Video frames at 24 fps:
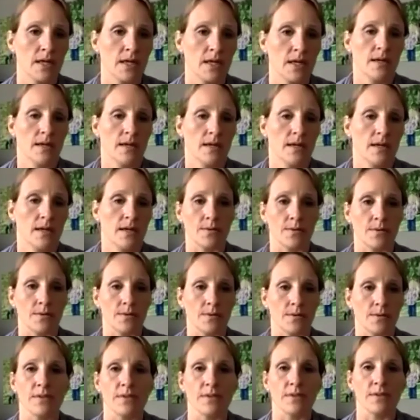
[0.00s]
what's
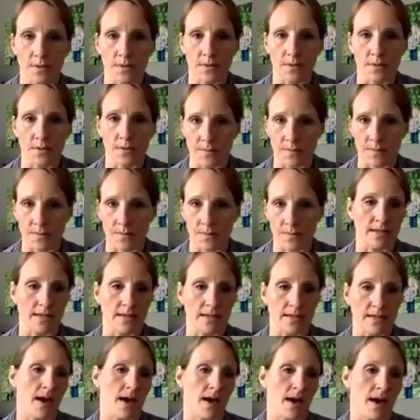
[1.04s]
available for baking that
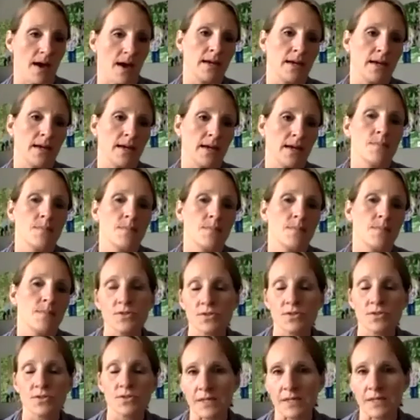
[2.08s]
way. But those are some of
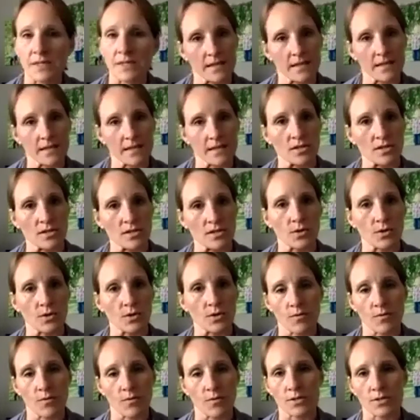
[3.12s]
the things that you would look for
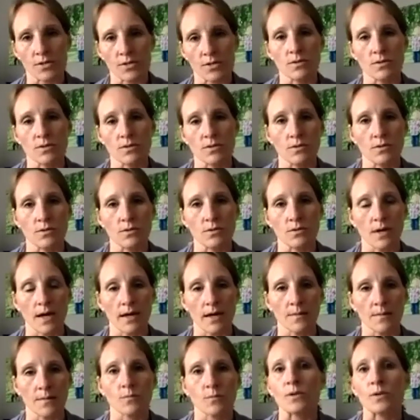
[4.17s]
to
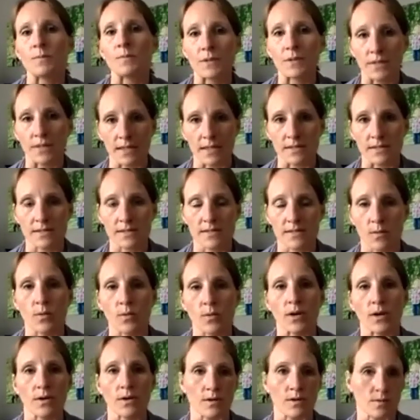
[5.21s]
replace where
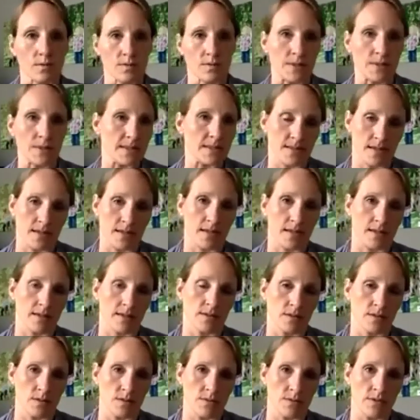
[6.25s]
you would be seeing
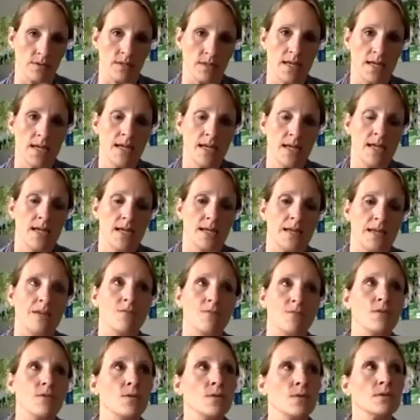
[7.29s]
gluten. If you
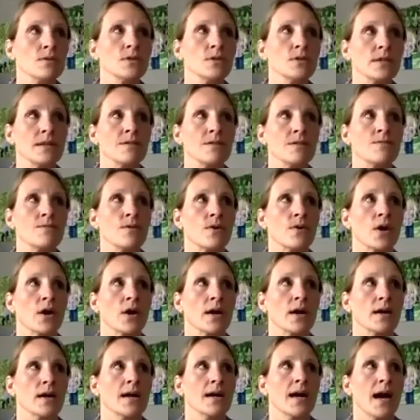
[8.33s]
were looking for
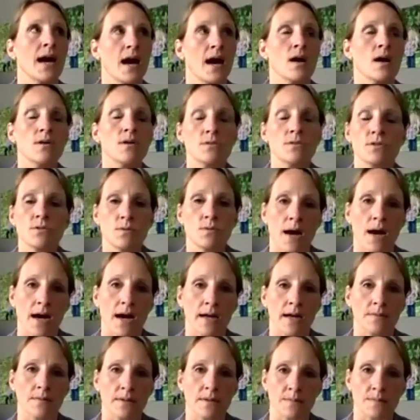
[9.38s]
how do I
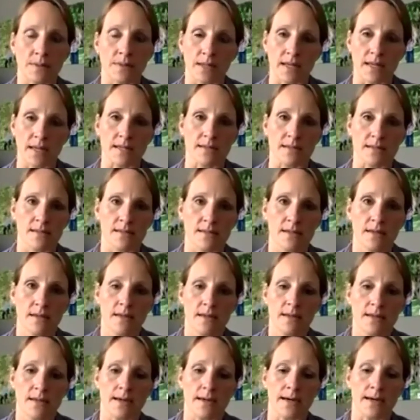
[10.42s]
replace
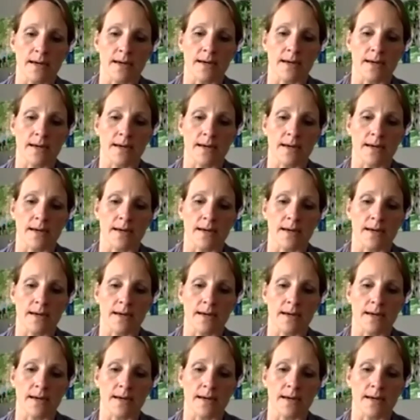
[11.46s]
a